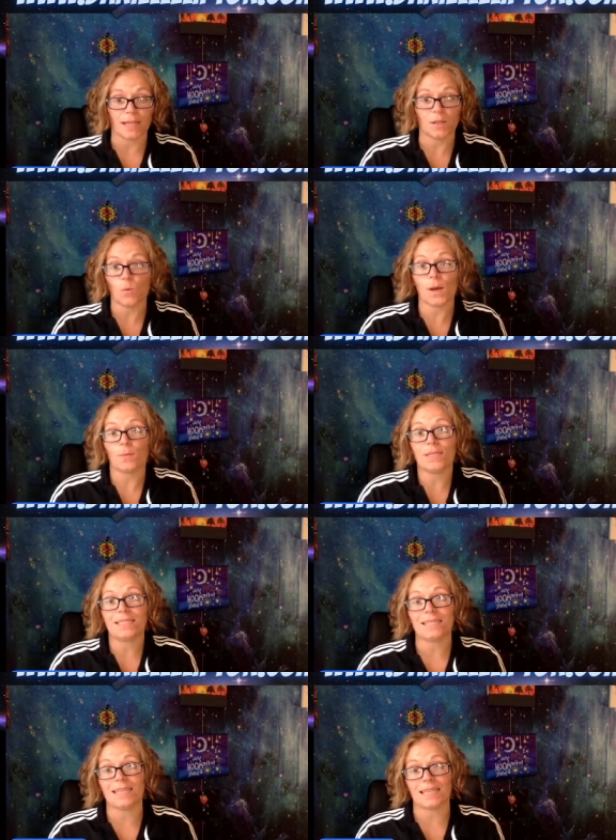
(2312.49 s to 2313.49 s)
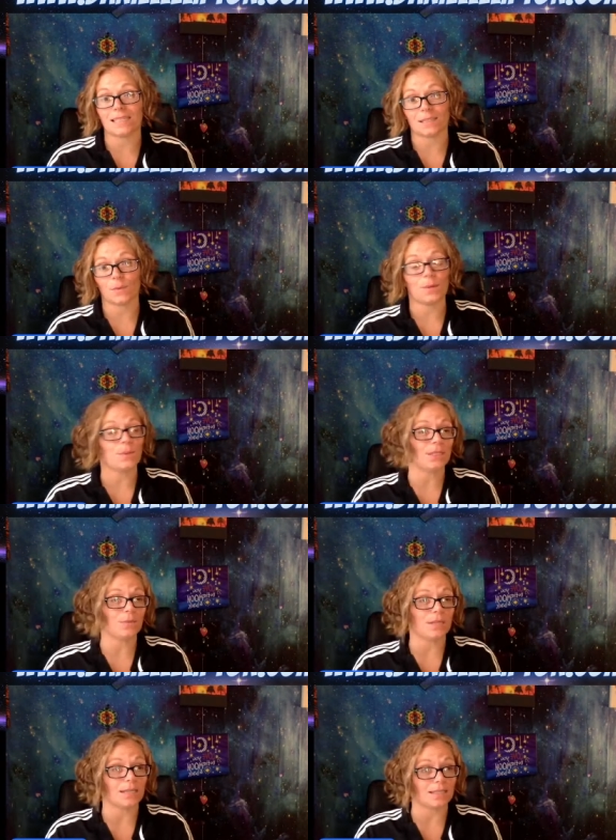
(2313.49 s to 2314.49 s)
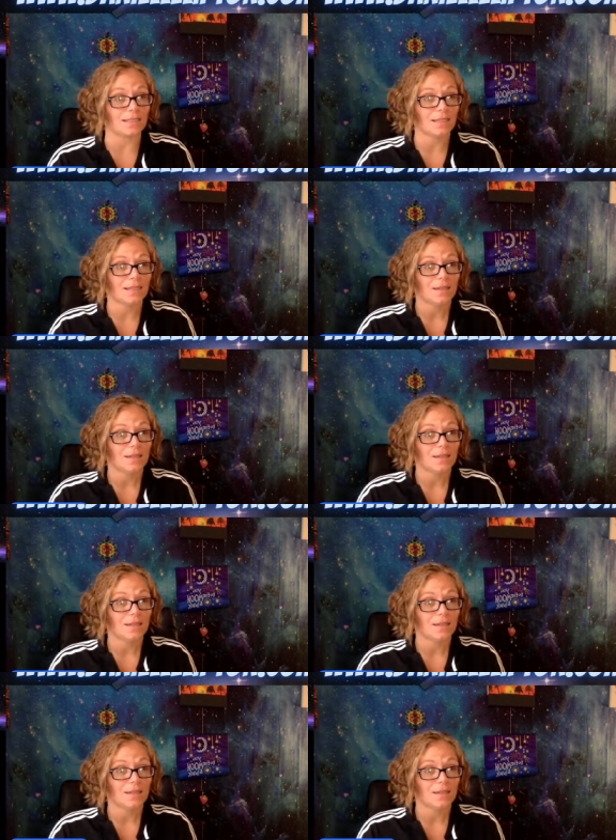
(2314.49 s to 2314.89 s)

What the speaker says: and the way we see things and the way we do things,